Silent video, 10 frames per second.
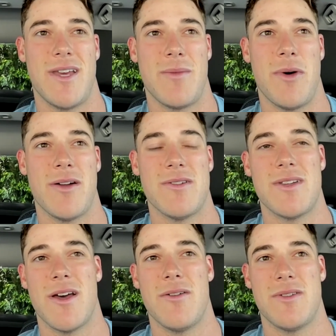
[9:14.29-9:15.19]
take upon
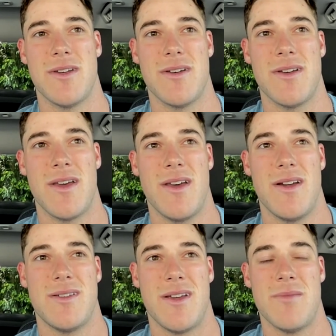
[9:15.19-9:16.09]
yourself to
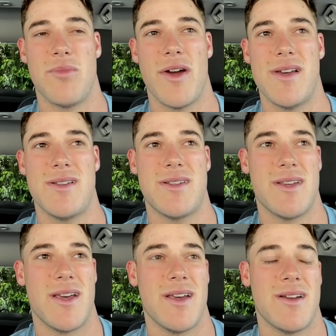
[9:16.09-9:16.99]

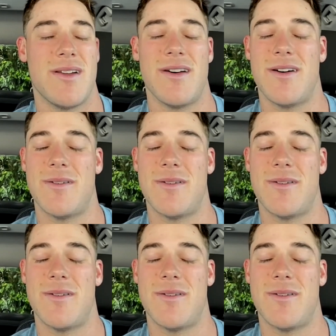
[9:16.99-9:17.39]
embrace. And